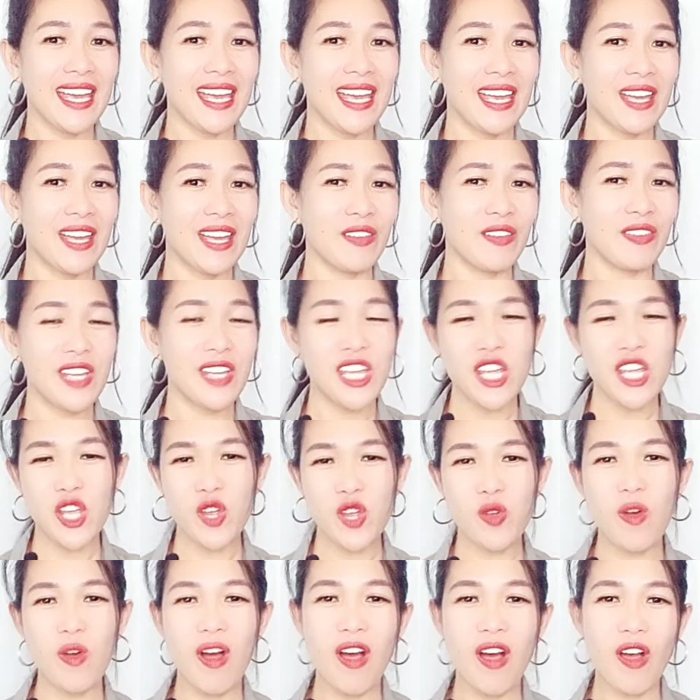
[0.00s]
If
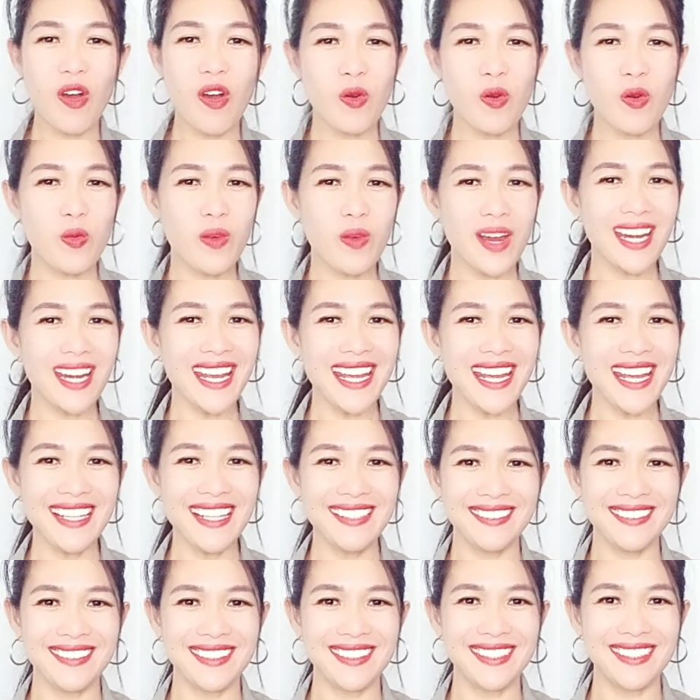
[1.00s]
you are ready,
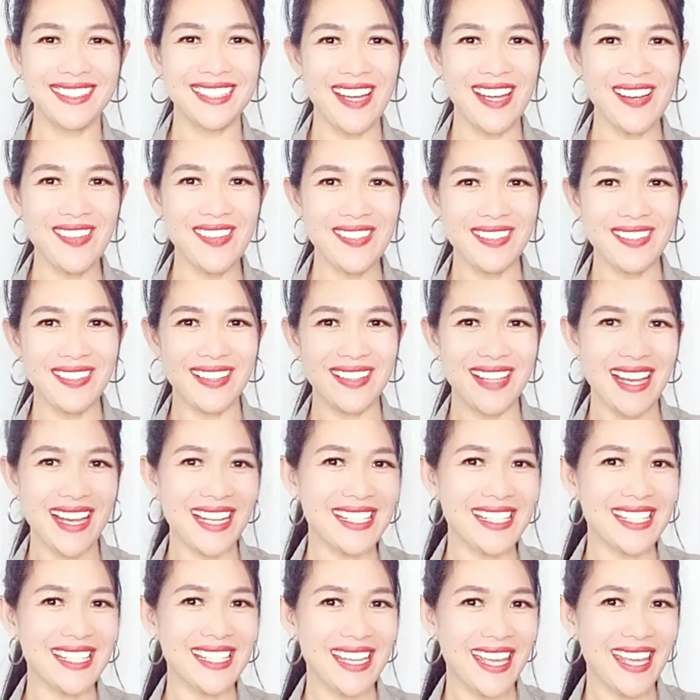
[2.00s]
so
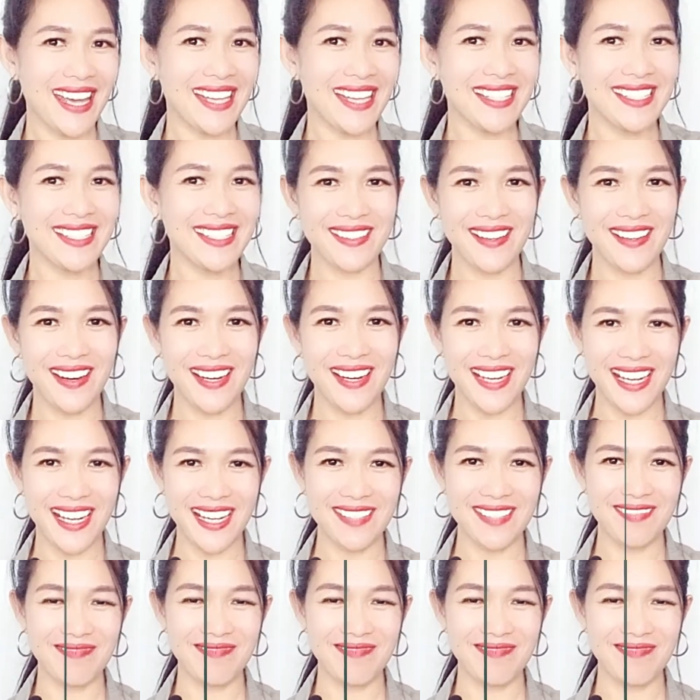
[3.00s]
let's get started.